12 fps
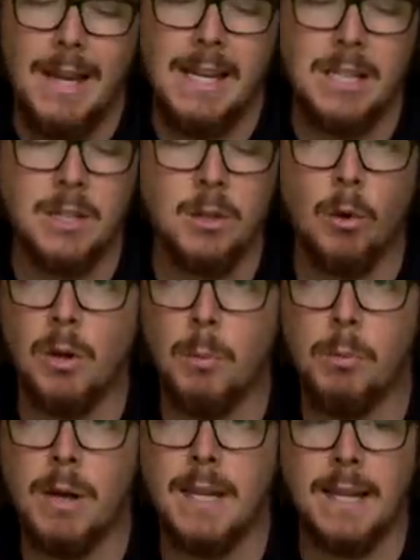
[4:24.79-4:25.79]
it's not going
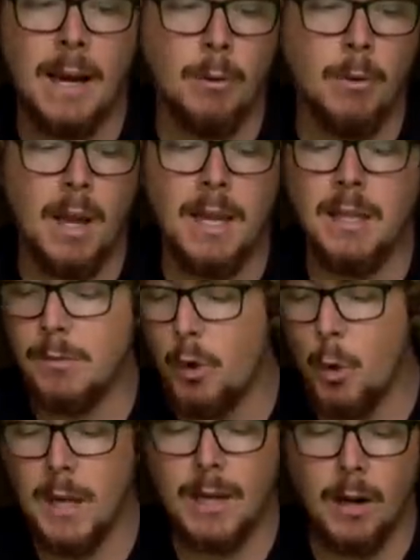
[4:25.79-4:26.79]
to break down any
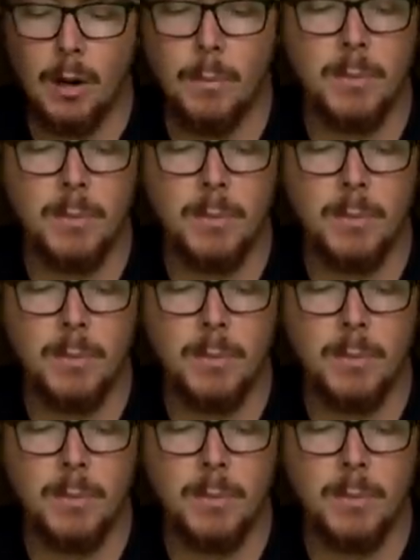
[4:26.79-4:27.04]
quicker